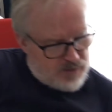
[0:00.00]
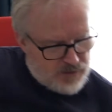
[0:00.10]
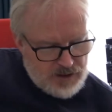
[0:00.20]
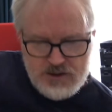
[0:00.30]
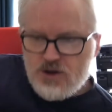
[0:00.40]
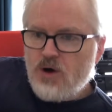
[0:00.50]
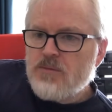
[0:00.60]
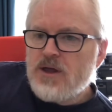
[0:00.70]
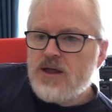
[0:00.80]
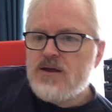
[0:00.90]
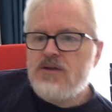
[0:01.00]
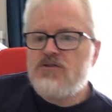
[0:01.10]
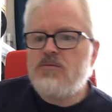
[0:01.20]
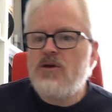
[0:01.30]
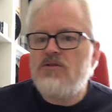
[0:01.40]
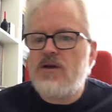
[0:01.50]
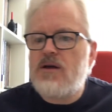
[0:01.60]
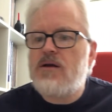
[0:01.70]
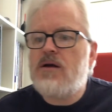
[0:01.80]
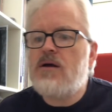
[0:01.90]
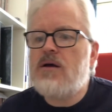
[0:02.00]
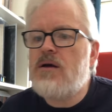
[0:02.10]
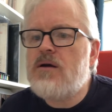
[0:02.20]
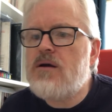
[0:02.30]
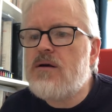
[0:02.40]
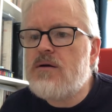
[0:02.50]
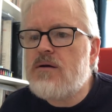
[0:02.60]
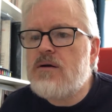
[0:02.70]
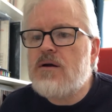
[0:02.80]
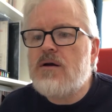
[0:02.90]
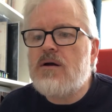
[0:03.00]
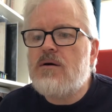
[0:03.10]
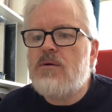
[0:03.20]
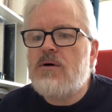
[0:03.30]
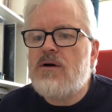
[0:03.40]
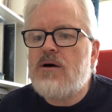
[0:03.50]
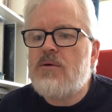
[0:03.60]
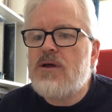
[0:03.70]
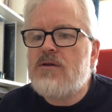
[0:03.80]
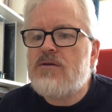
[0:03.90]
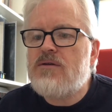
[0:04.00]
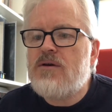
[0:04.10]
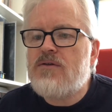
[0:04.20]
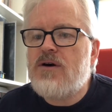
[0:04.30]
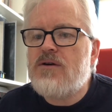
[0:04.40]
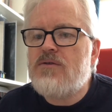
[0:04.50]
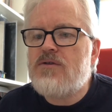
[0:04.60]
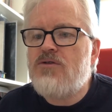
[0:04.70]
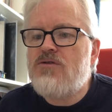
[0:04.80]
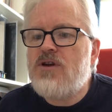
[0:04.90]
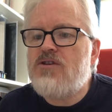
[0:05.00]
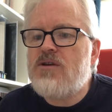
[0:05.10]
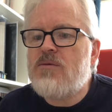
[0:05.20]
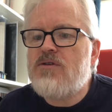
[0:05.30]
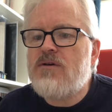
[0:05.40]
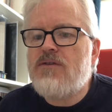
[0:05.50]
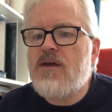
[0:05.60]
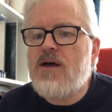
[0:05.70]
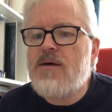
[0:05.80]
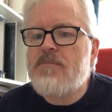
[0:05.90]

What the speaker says: and got me into music. Where are we? So I've kind of contradicted myself there.